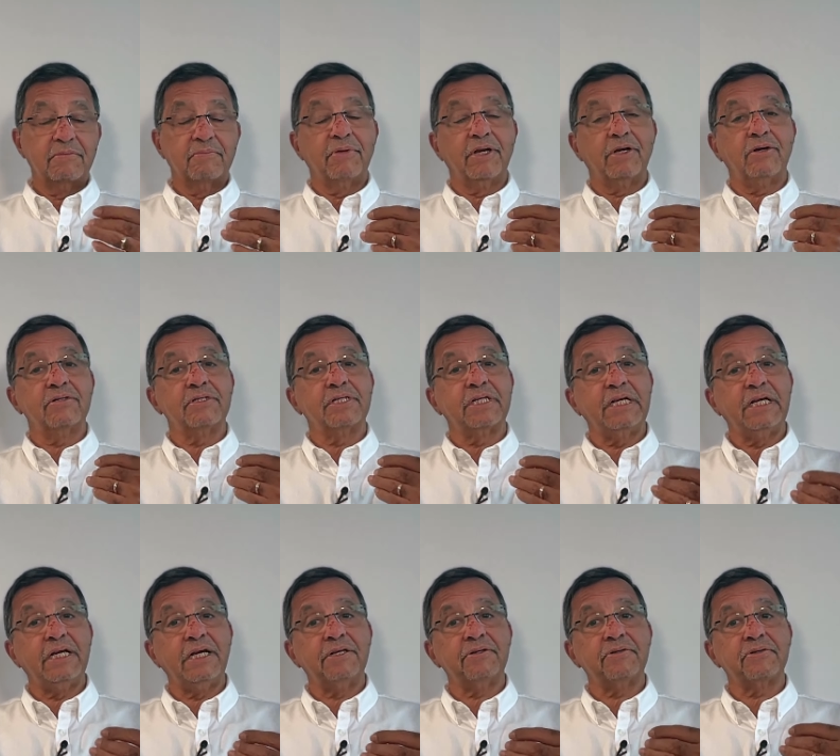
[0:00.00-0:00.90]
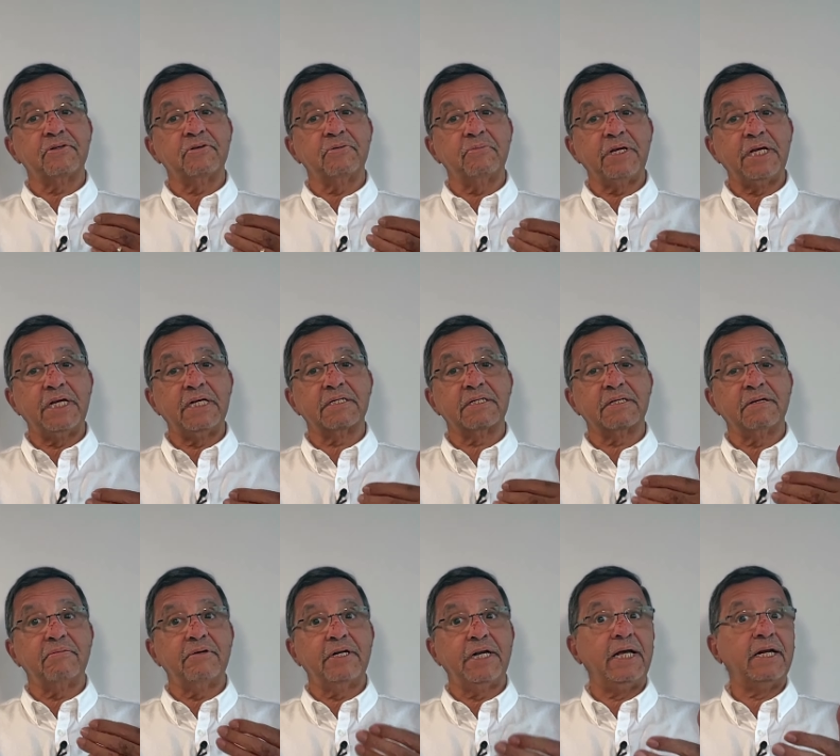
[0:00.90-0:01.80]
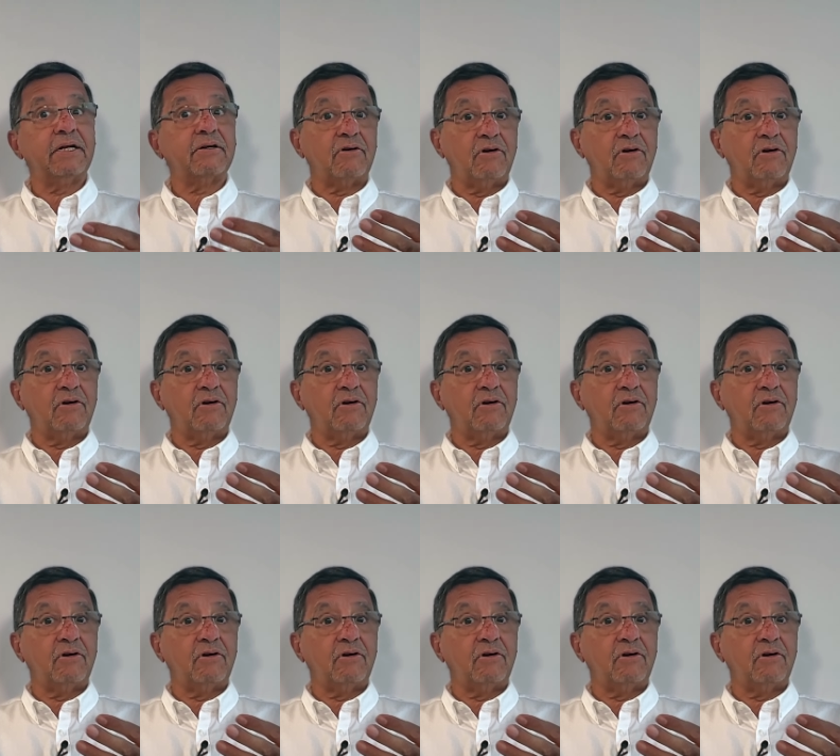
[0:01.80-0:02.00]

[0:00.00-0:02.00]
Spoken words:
because he has to meet some debt